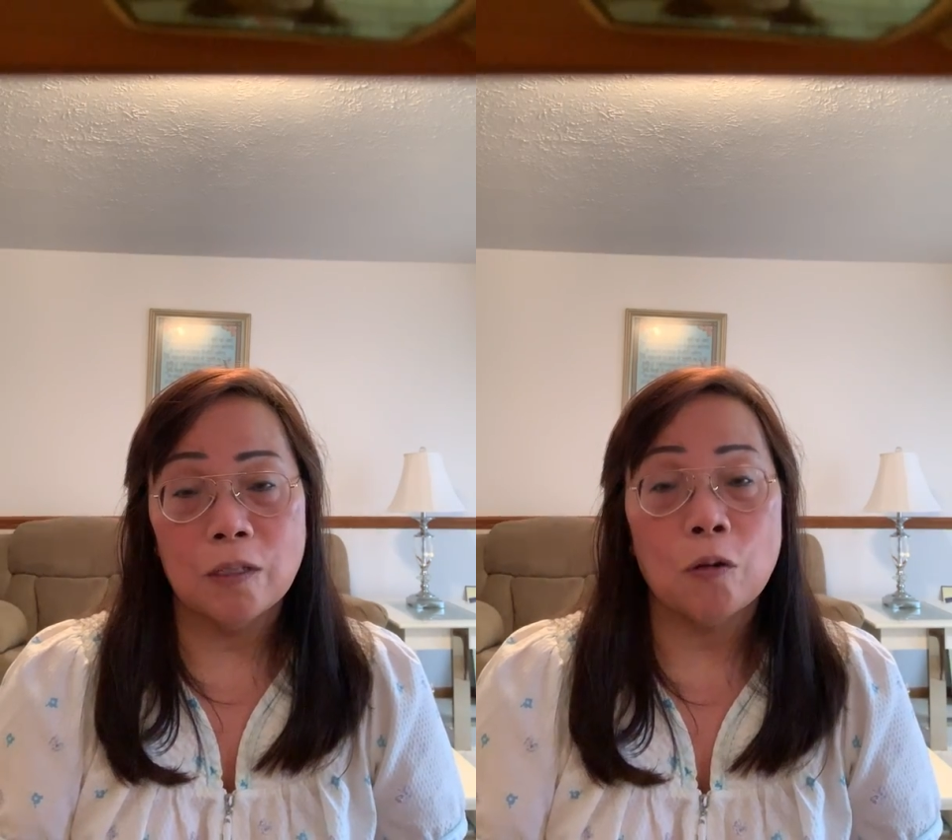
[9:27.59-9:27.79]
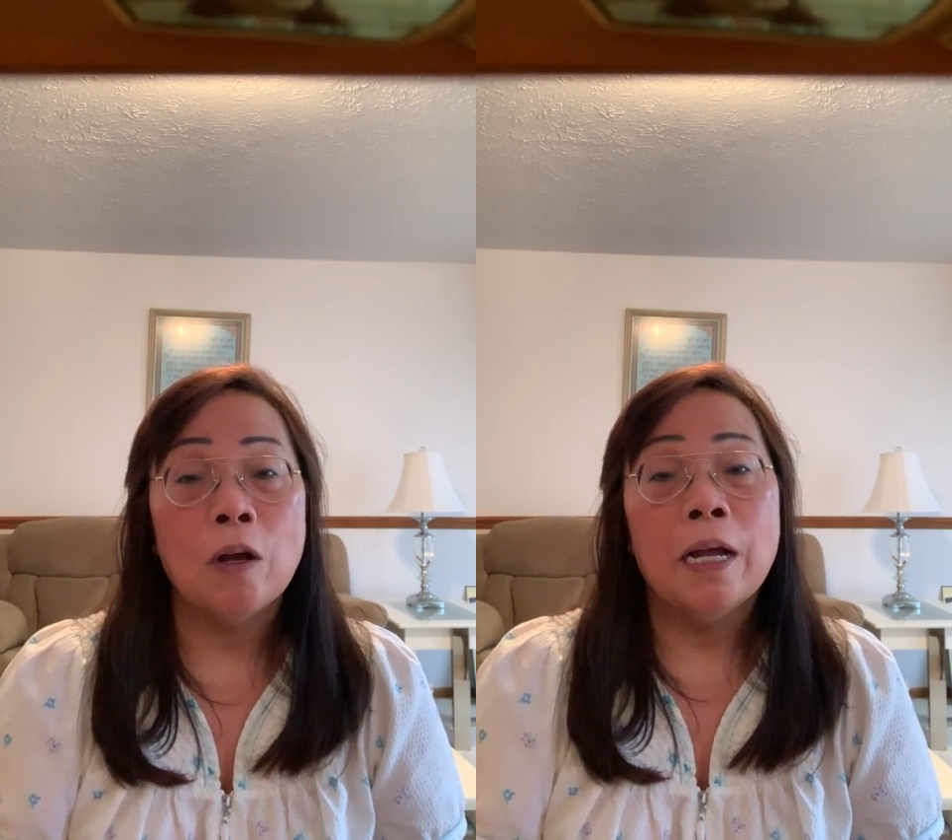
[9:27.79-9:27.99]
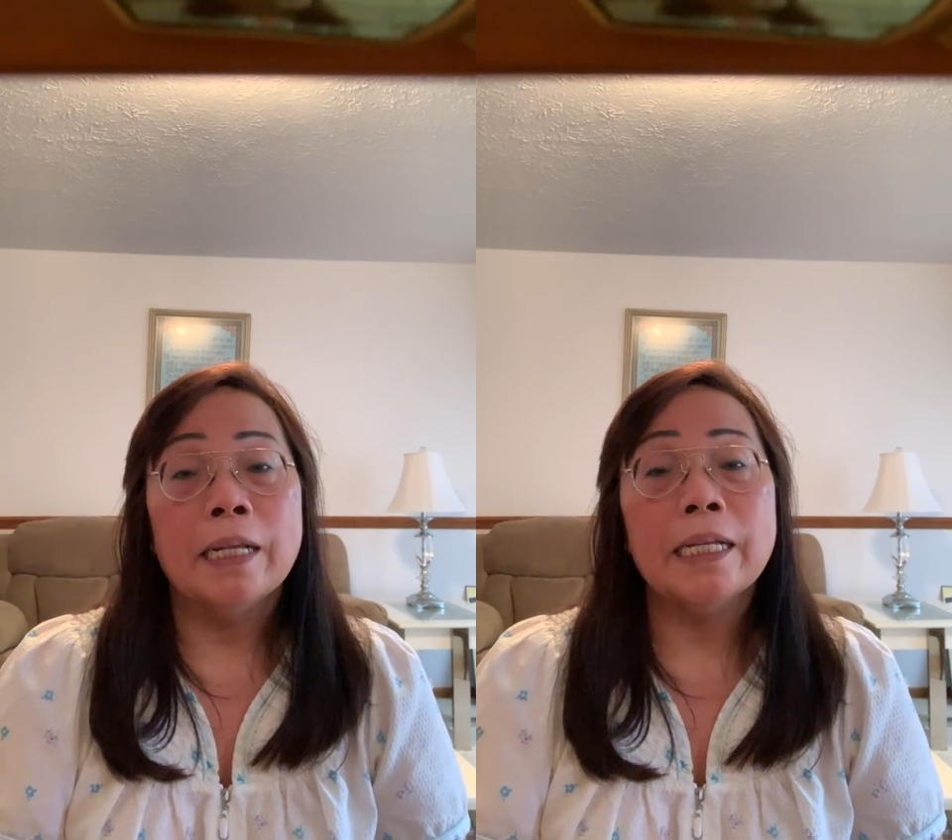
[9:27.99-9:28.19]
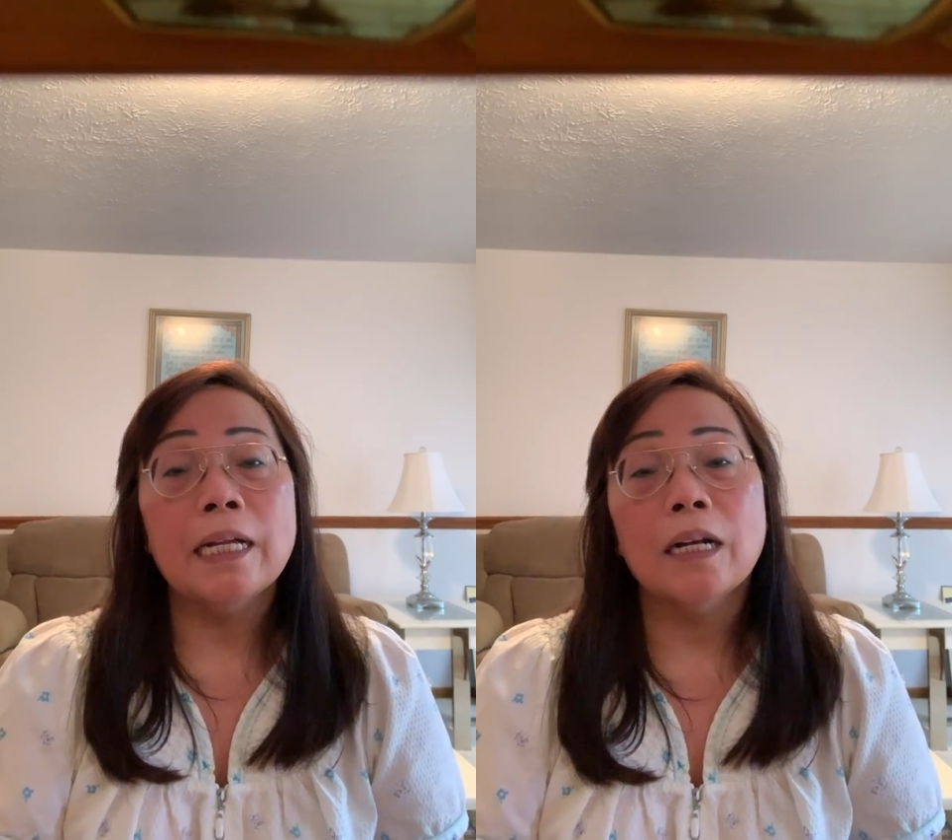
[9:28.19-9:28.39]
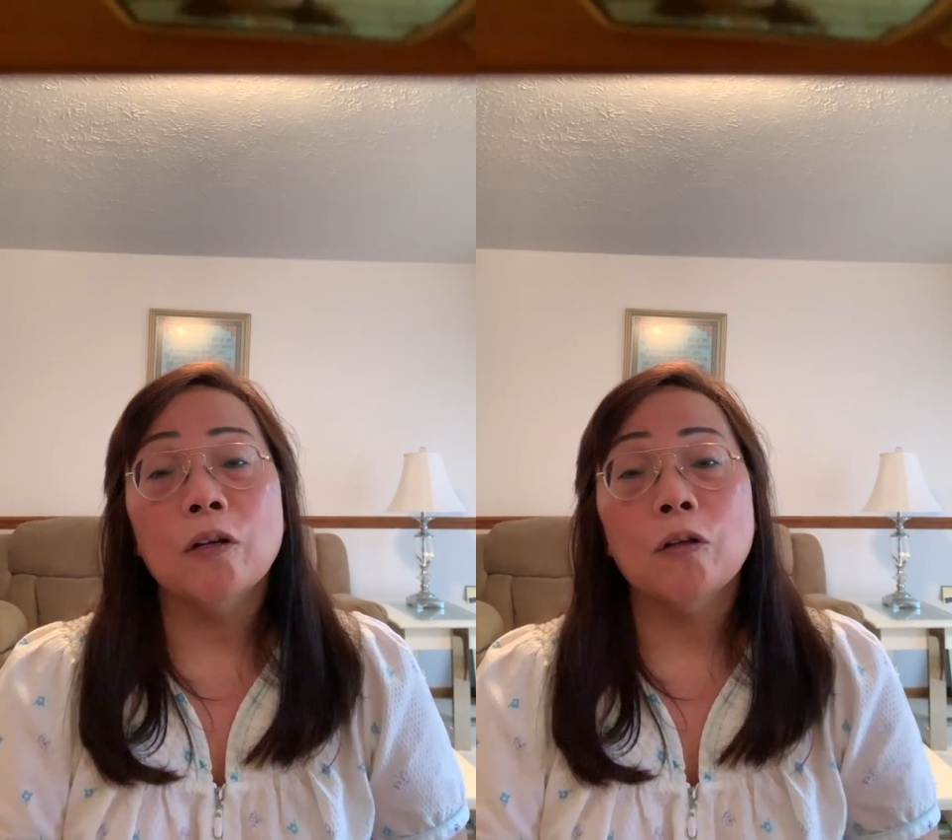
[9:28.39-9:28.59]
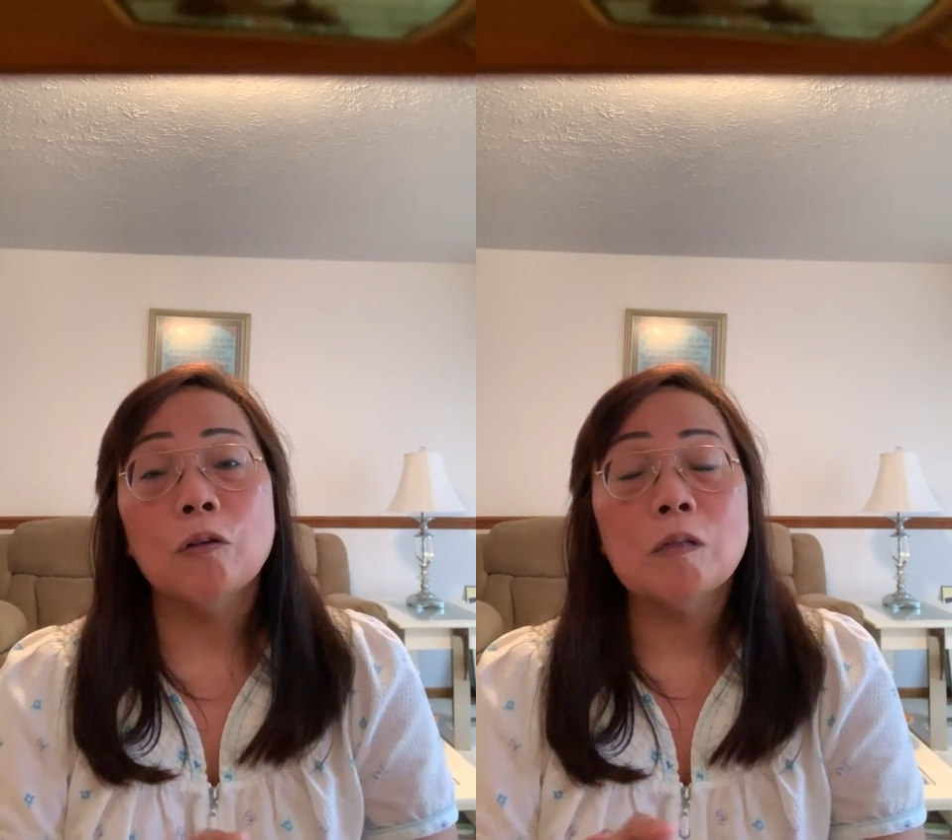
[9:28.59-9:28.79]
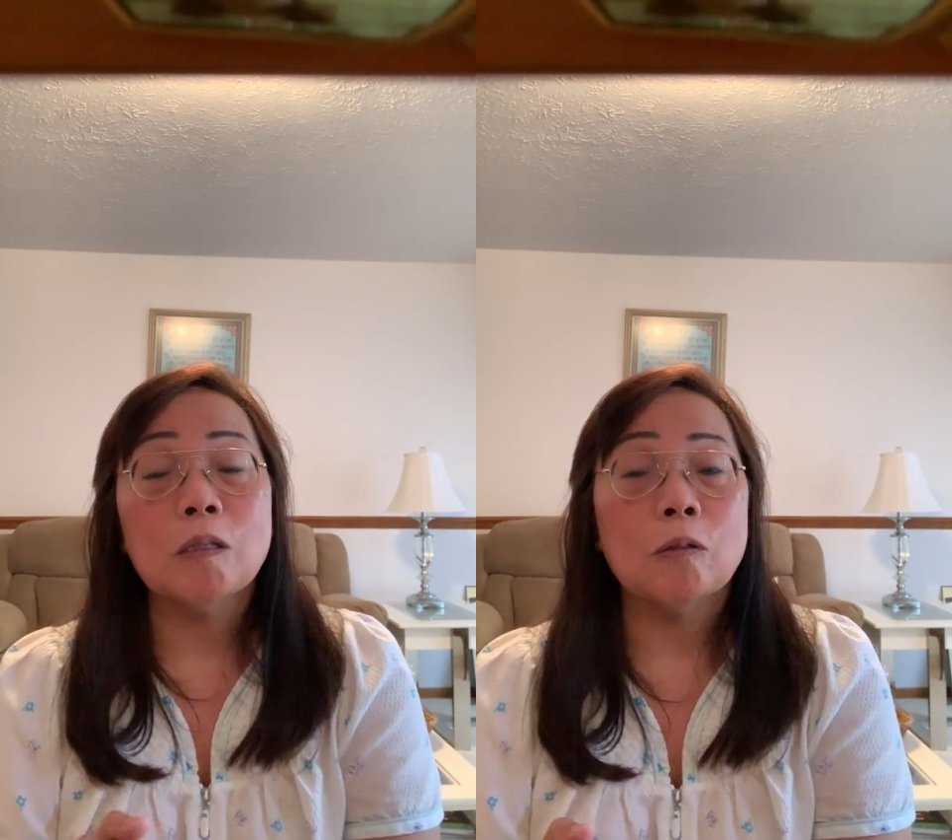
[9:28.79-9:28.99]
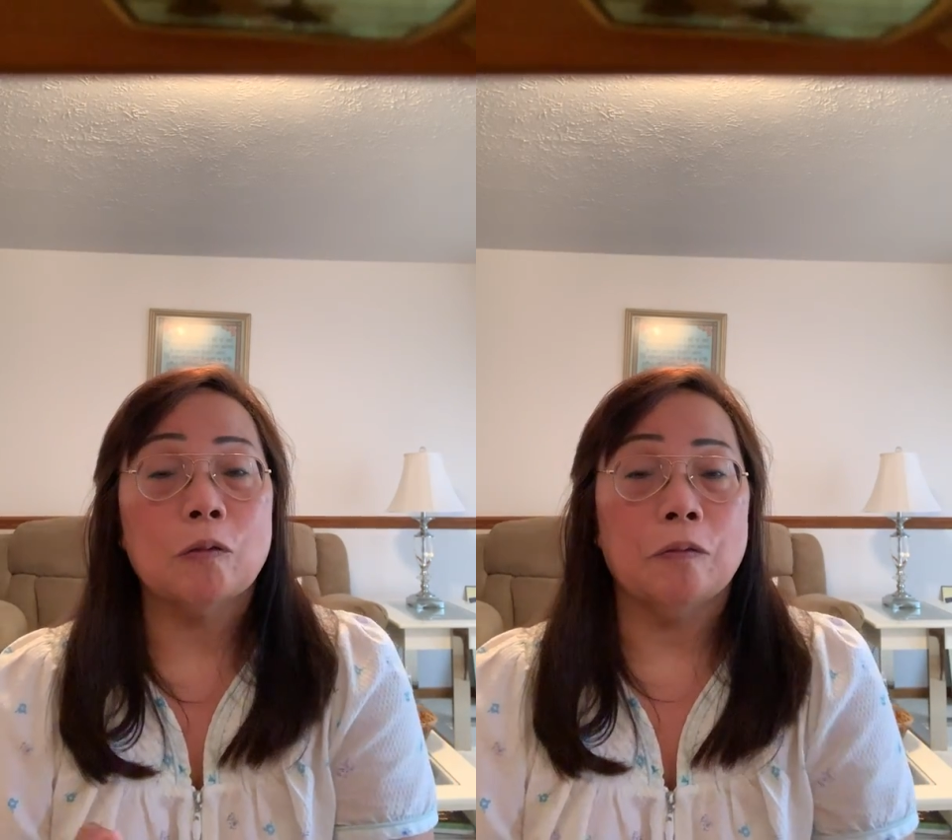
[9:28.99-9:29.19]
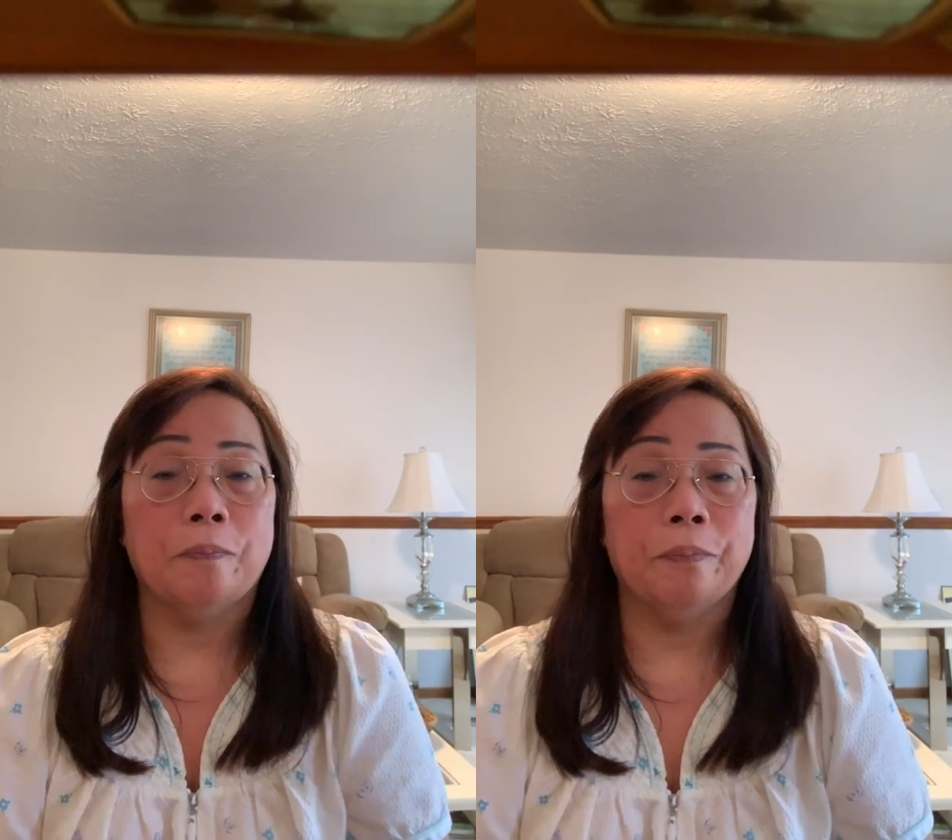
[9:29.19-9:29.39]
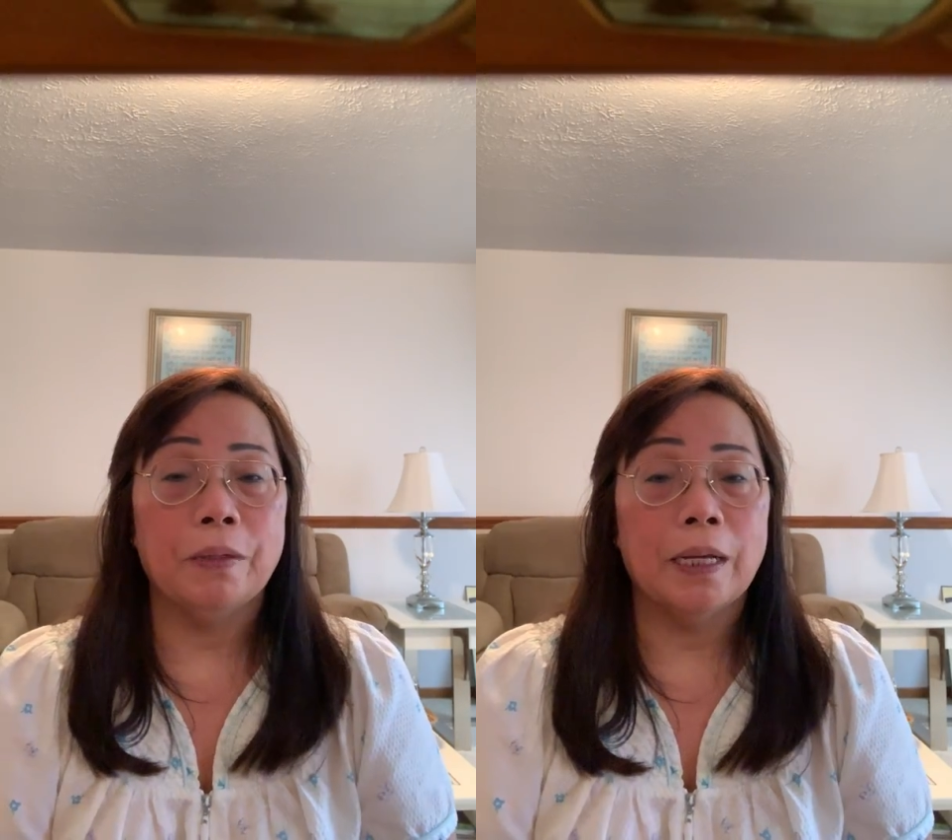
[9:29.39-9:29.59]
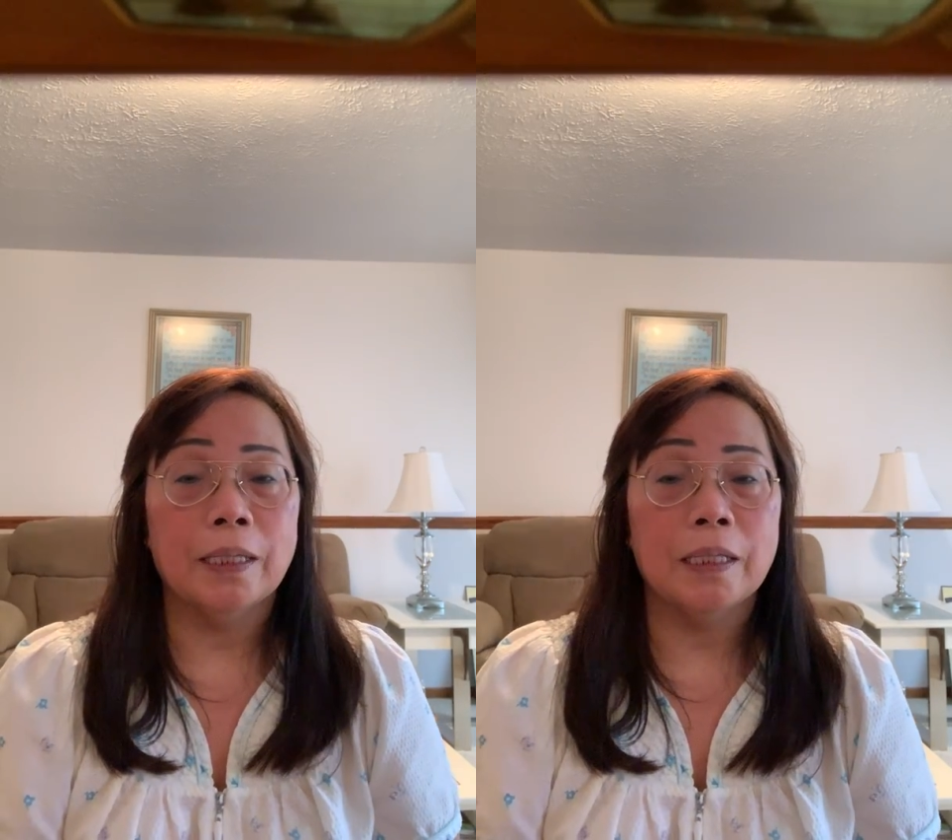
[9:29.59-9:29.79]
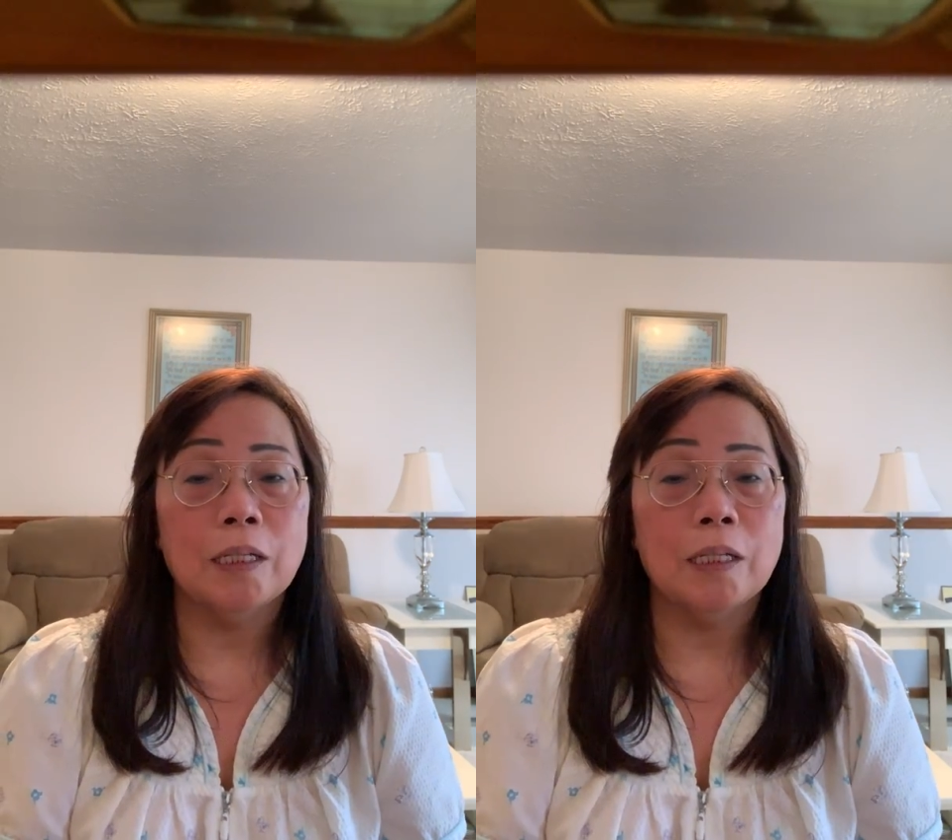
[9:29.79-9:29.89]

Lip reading: so they are used to that.